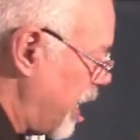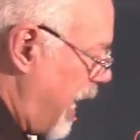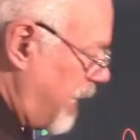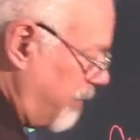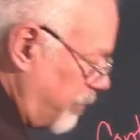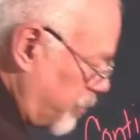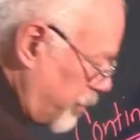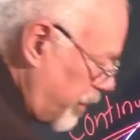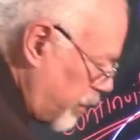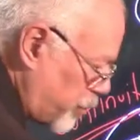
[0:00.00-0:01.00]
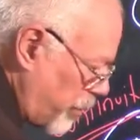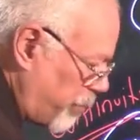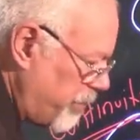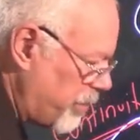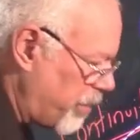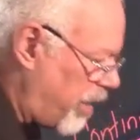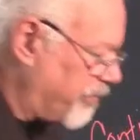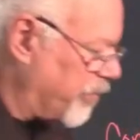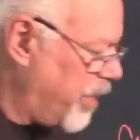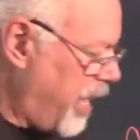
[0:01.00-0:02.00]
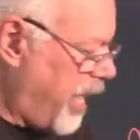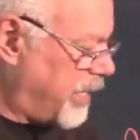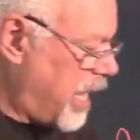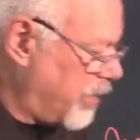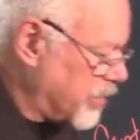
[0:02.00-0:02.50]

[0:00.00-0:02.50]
And if you turn it into a premium offer and now you're